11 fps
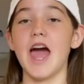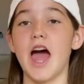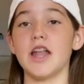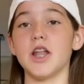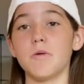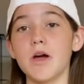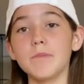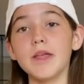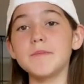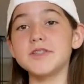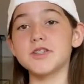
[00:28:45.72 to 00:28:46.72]
I know I
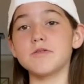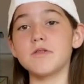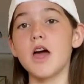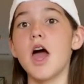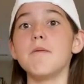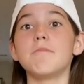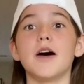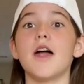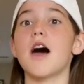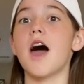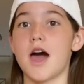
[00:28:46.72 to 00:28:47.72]
blamed you,
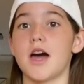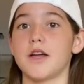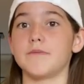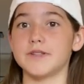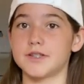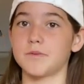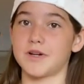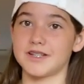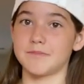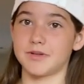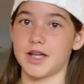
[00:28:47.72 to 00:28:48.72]
but I was the
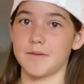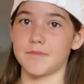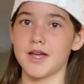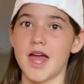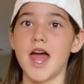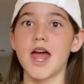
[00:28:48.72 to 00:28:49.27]
one to blame.